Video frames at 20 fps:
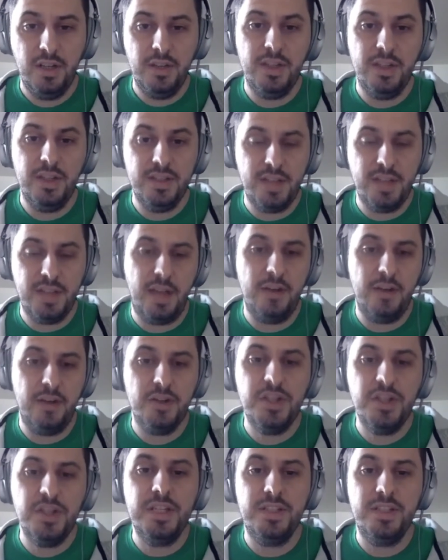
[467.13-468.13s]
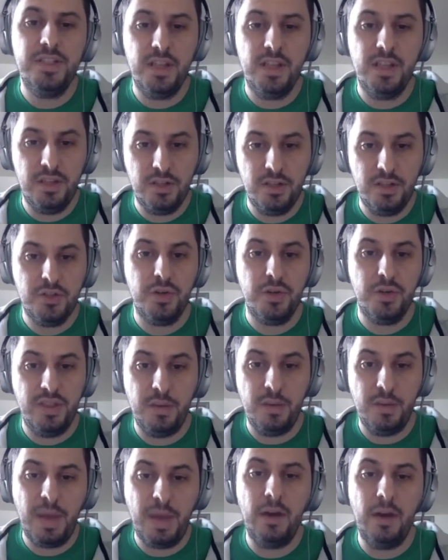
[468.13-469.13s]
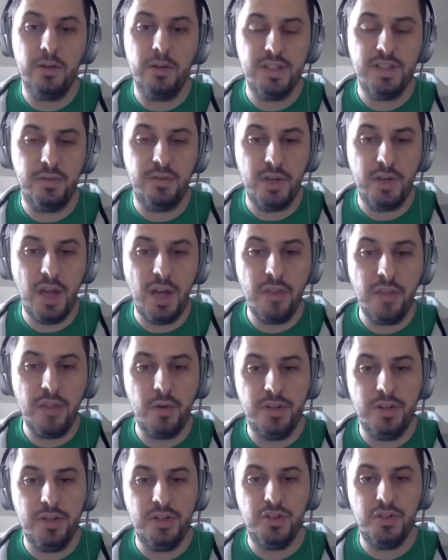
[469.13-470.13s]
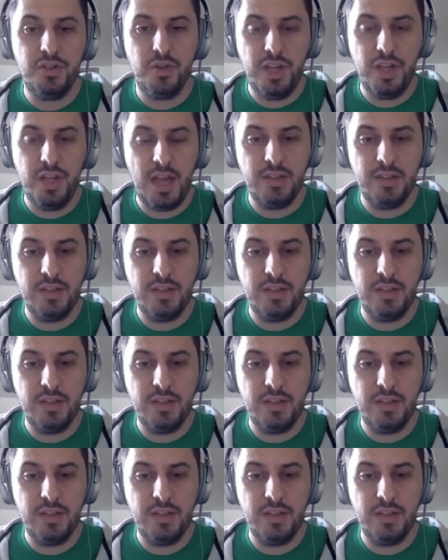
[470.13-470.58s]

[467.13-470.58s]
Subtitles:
That is, energy is the industry that powers every other industry.